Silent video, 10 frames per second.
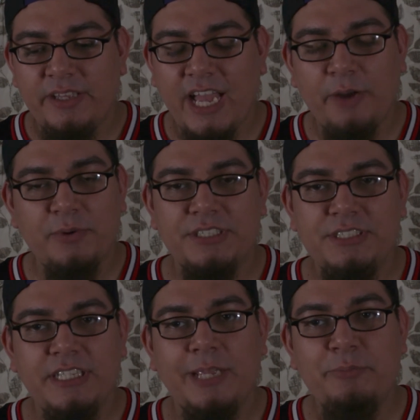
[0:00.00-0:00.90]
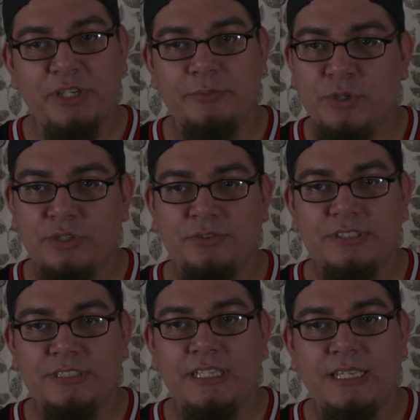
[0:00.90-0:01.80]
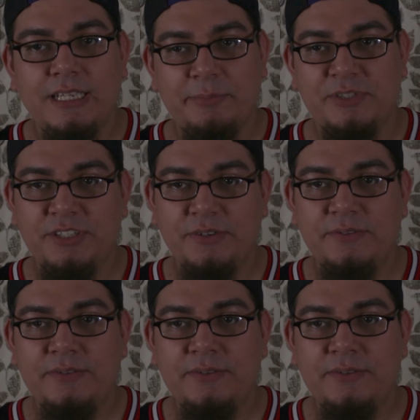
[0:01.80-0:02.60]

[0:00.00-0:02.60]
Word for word: I watch a Beer Bros episode.